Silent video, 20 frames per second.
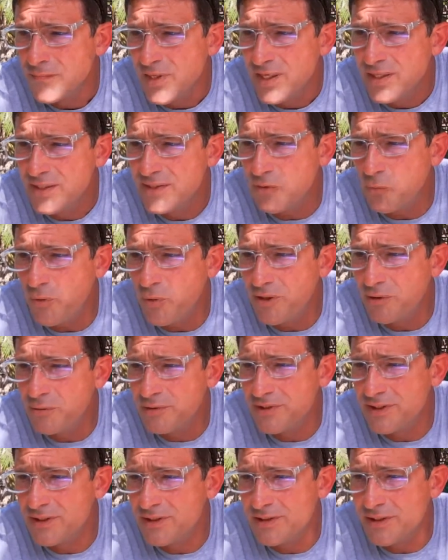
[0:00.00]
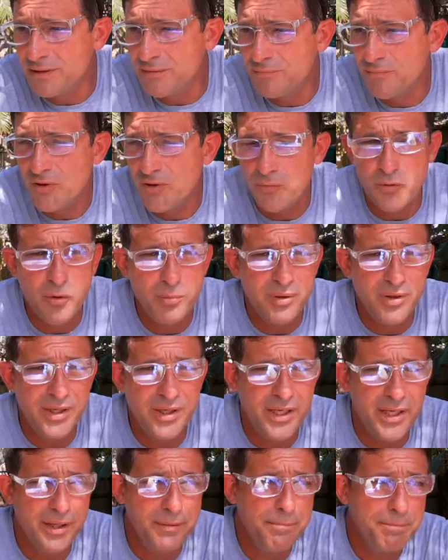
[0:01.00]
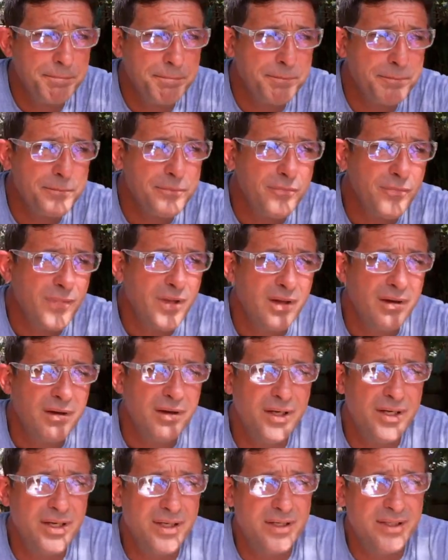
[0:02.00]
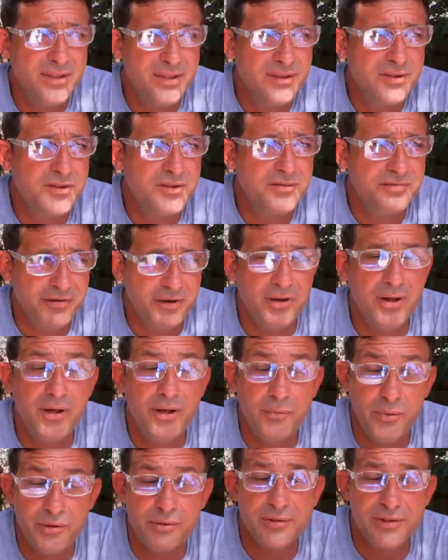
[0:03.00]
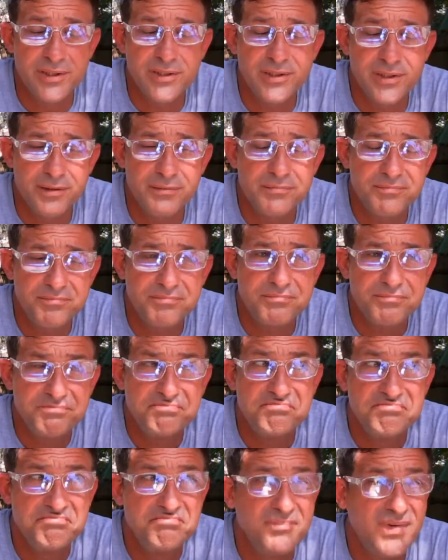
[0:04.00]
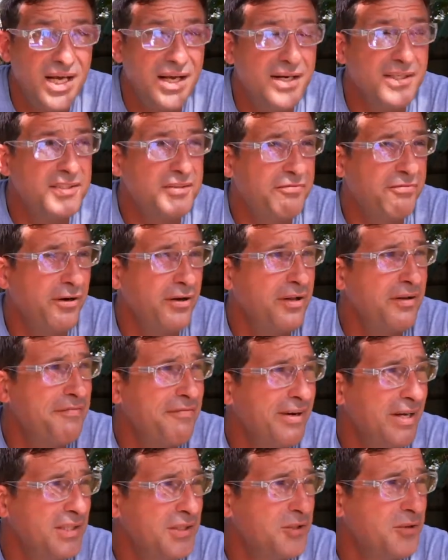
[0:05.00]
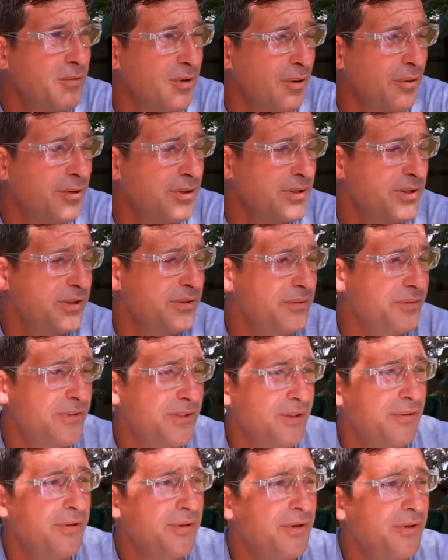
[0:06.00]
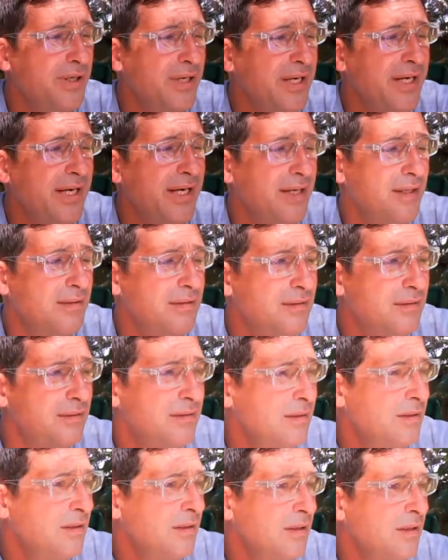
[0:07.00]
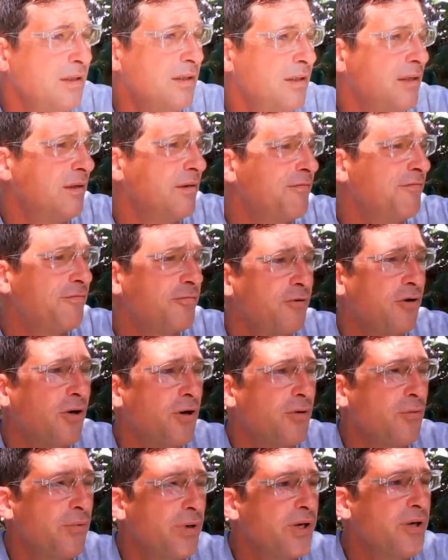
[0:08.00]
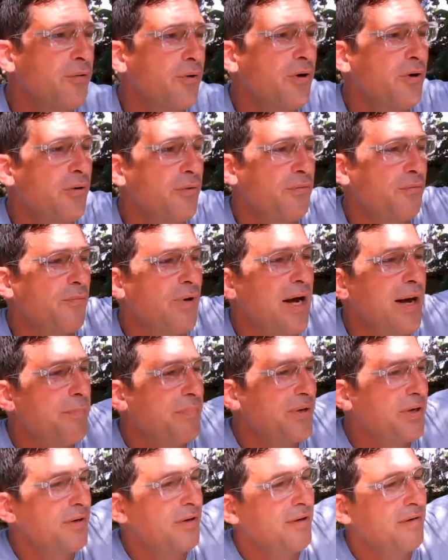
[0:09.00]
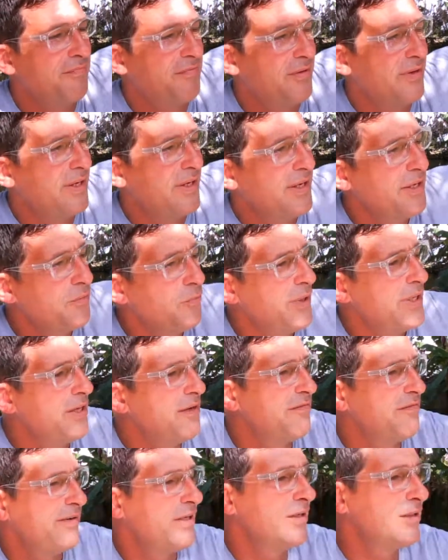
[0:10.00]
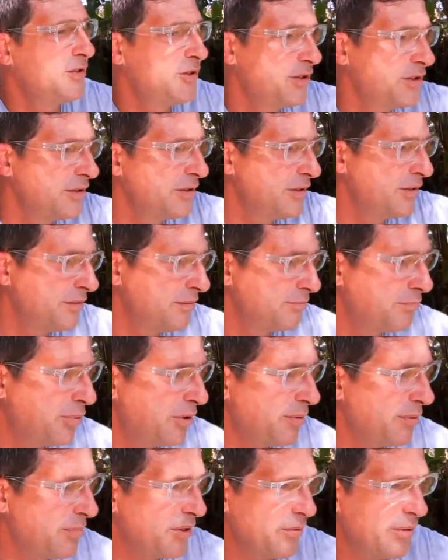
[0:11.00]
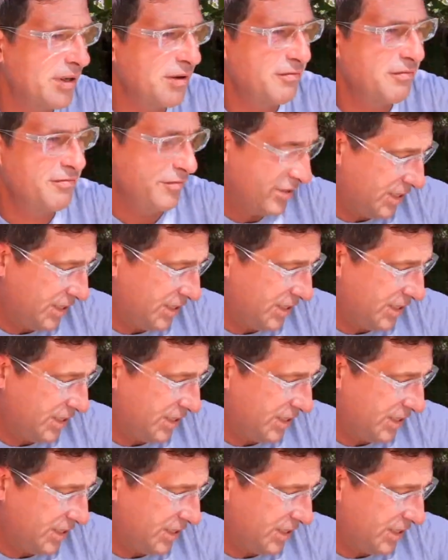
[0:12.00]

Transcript: Is it wind resistant? The Roebelenii is fairly wind resistant. And it's a fairly fast grower too, so you're gonna get on regrowth, rapid enough that any wind event shouldn't bum you out for